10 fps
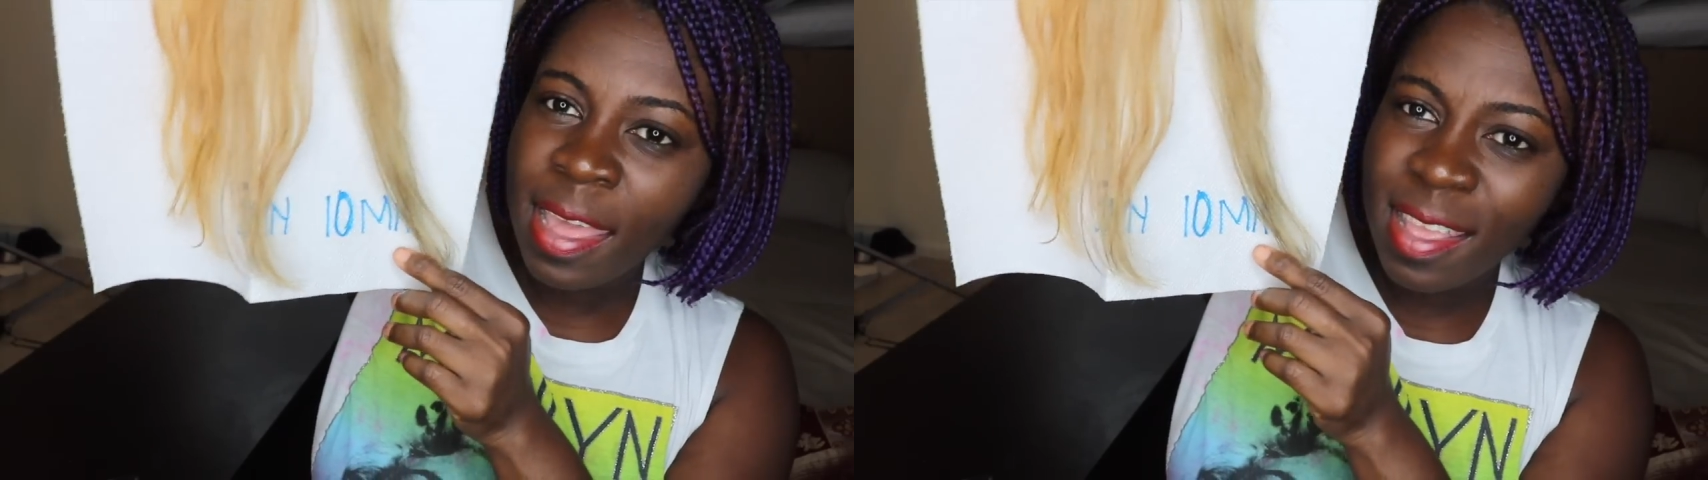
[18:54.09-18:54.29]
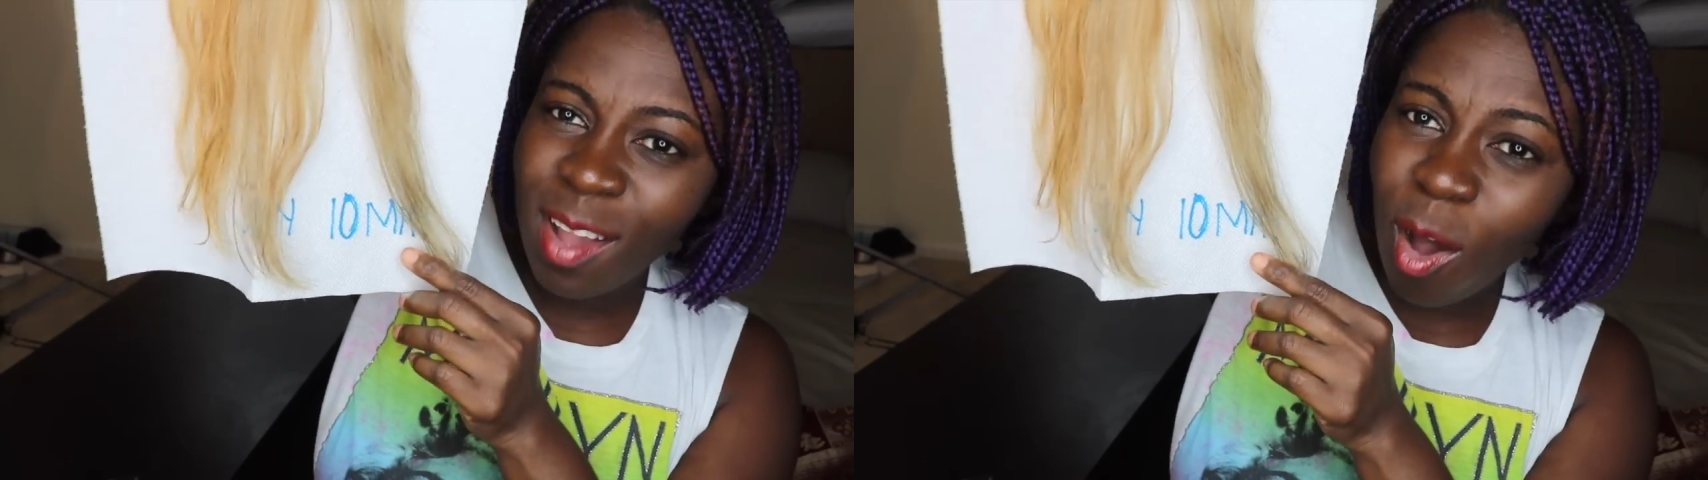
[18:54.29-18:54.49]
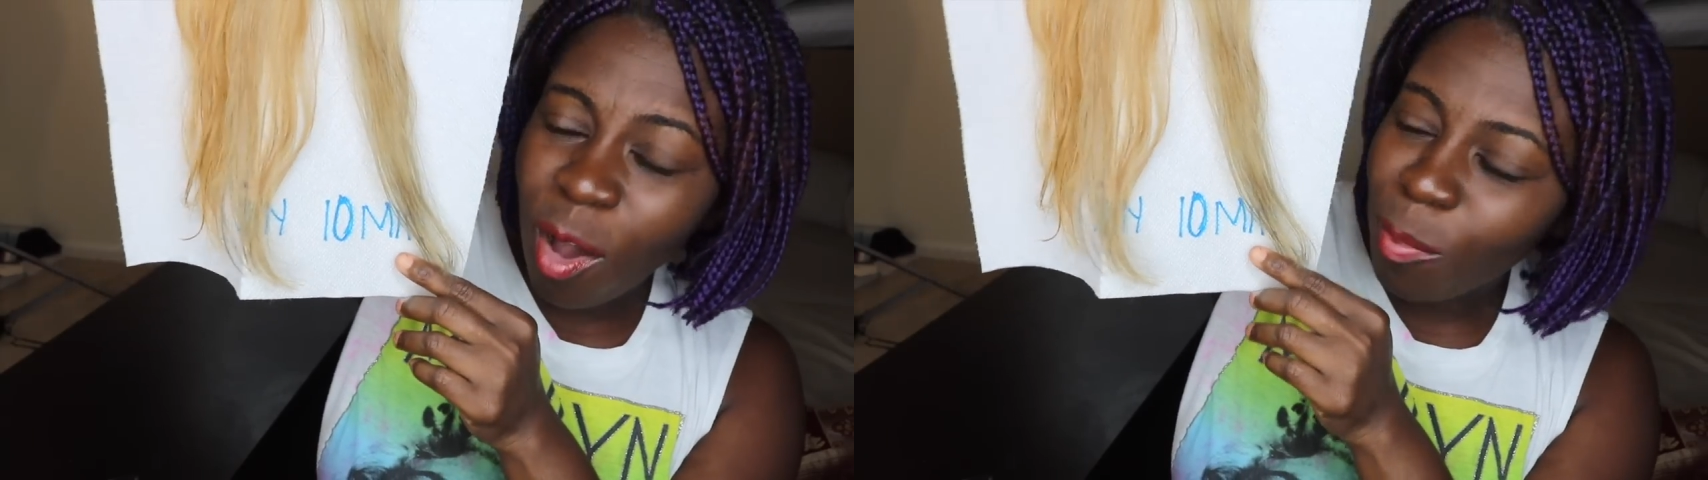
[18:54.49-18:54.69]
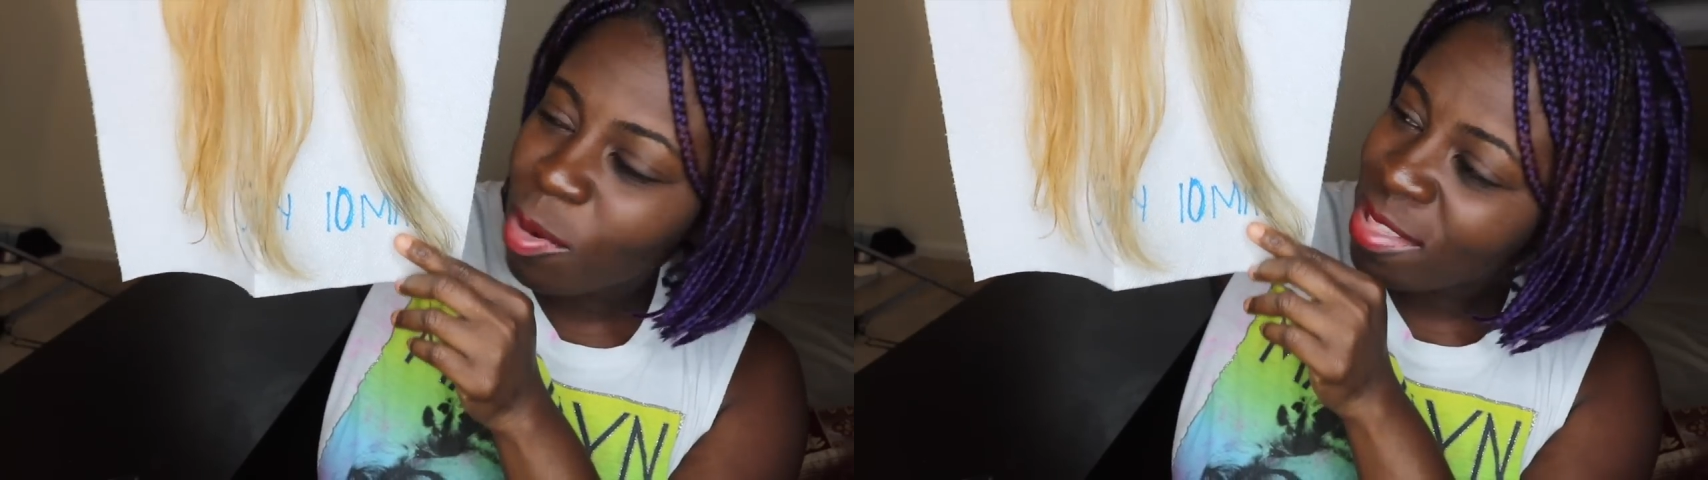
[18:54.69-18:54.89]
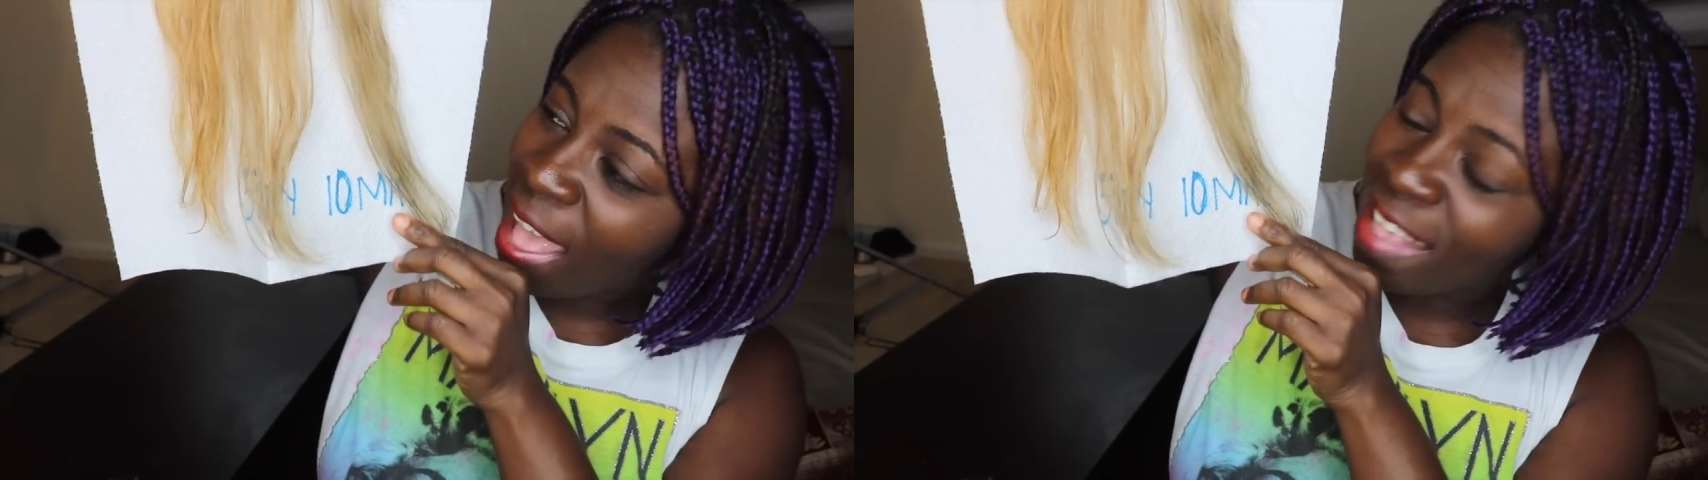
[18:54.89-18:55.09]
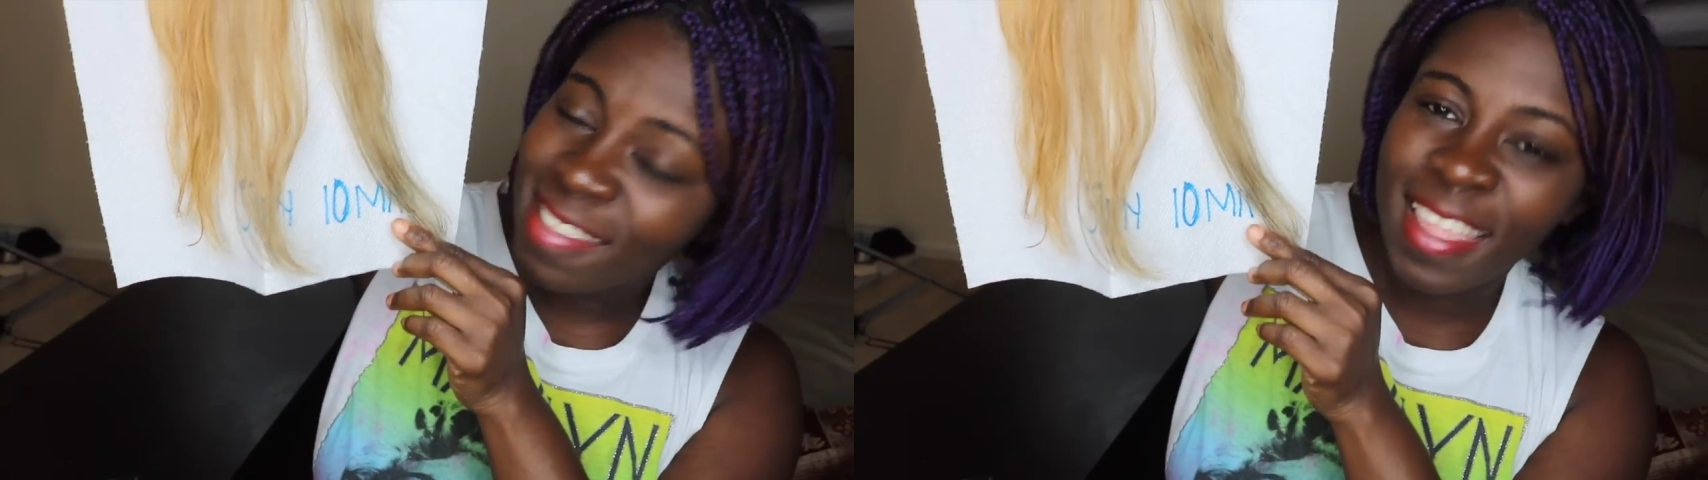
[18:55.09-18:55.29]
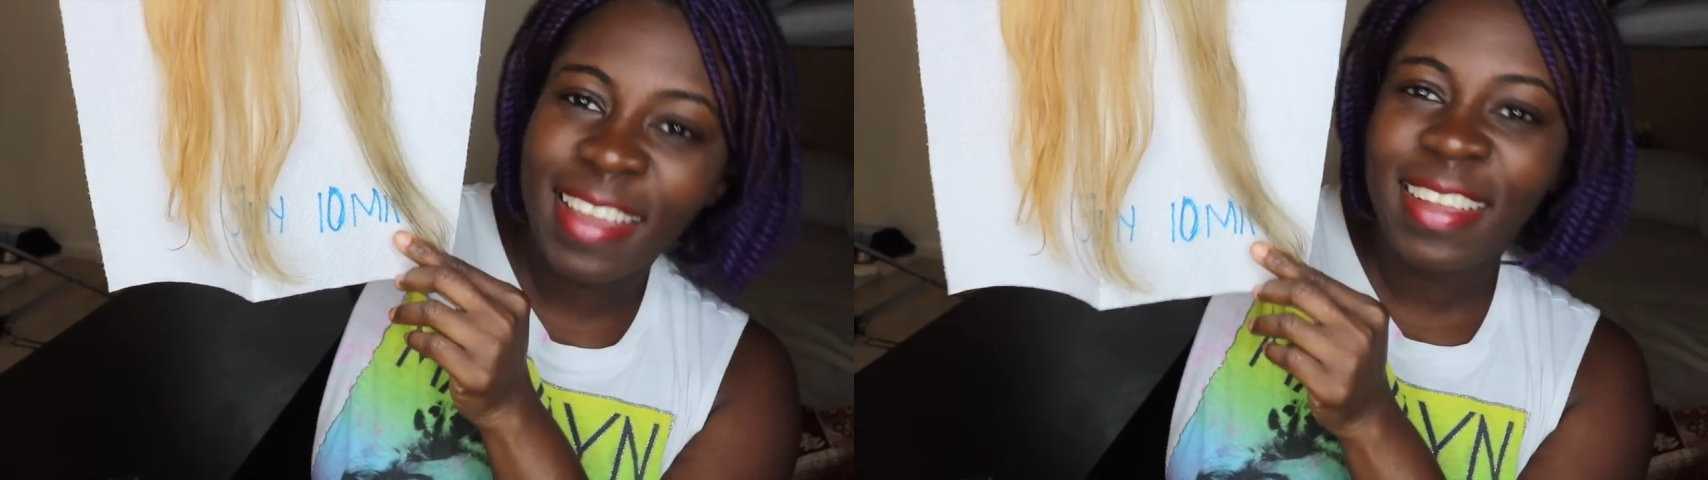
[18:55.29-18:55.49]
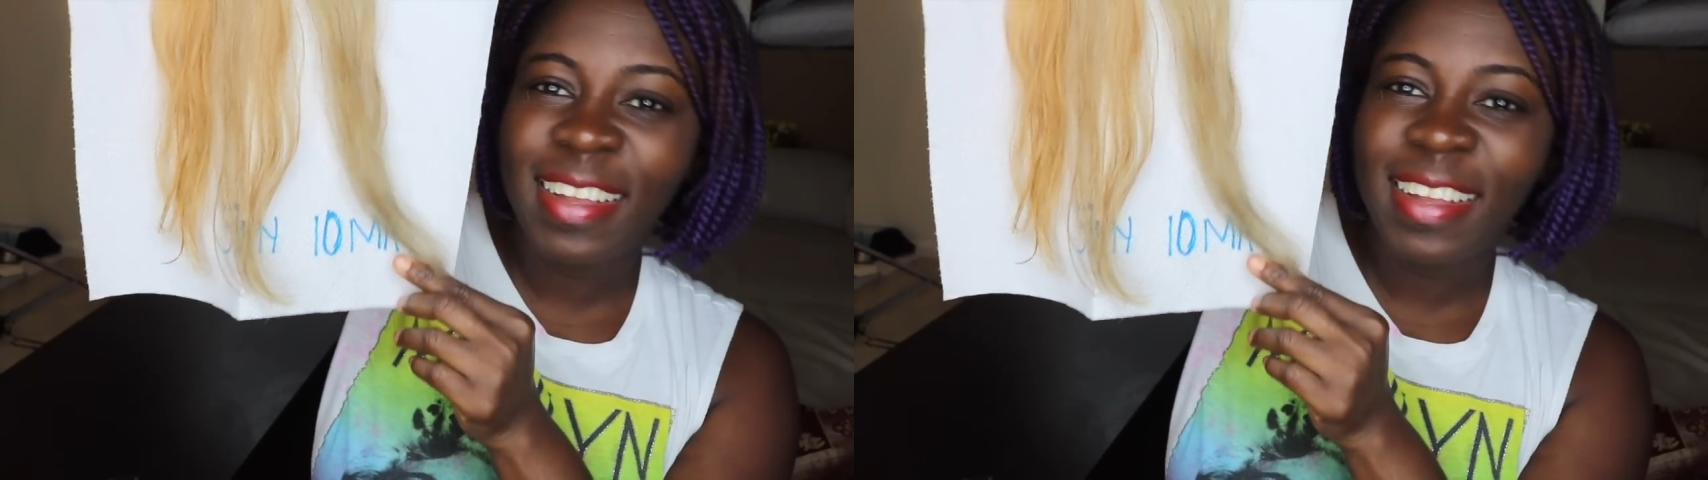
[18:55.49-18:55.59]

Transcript: It almost has like